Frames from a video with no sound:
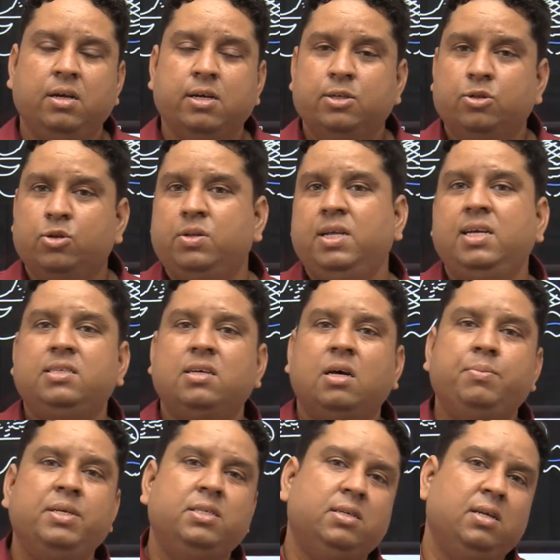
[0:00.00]
So these are
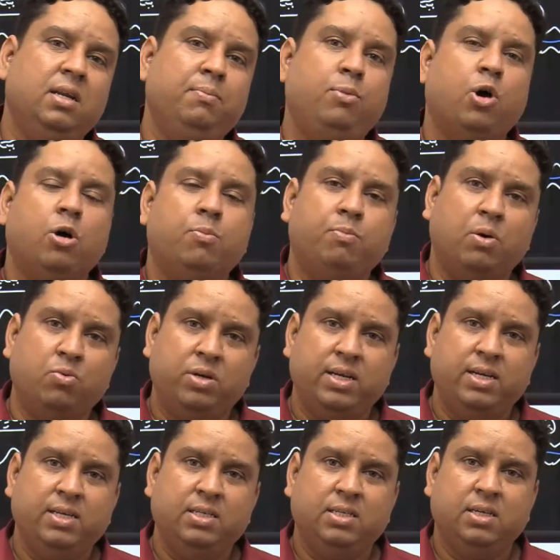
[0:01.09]
basically block
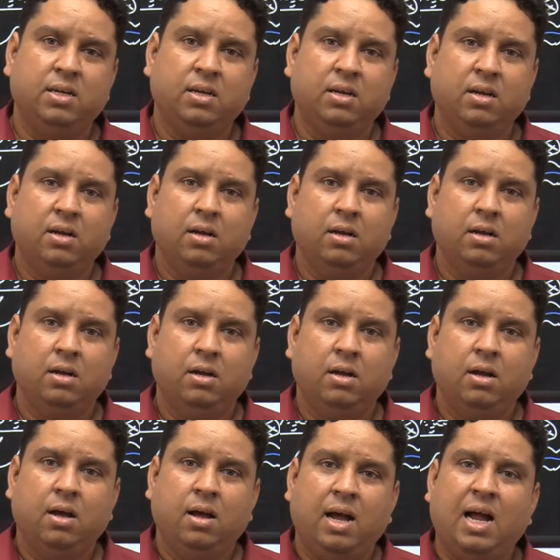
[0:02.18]
mountains,
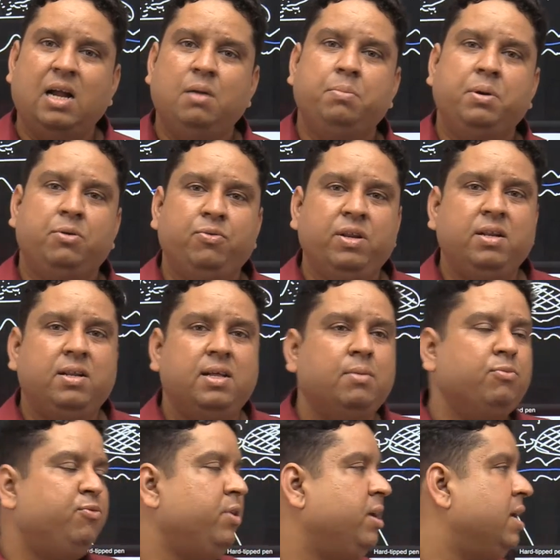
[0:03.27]
and between
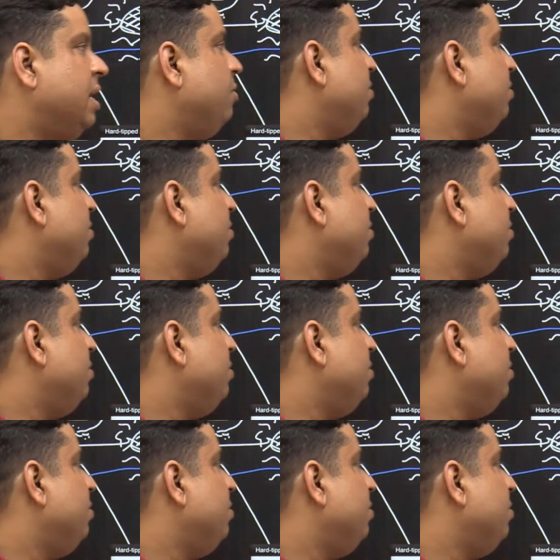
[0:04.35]
them we have